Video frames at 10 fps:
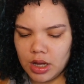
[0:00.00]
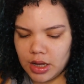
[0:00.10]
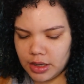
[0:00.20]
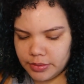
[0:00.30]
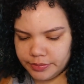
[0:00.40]

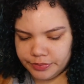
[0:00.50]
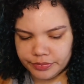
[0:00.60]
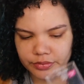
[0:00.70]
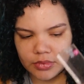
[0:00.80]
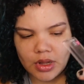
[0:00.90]

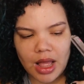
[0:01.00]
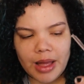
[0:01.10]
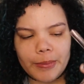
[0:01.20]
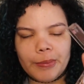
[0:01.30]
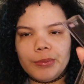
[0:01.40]

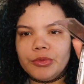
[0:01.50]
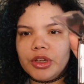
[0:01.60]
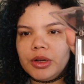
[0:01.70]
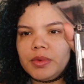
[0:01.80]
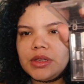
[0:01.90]
I'm
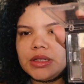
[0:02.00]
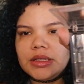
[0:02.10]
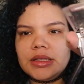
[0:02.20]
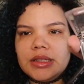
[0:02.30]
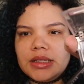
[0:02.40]
going to be
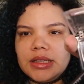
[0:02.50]
using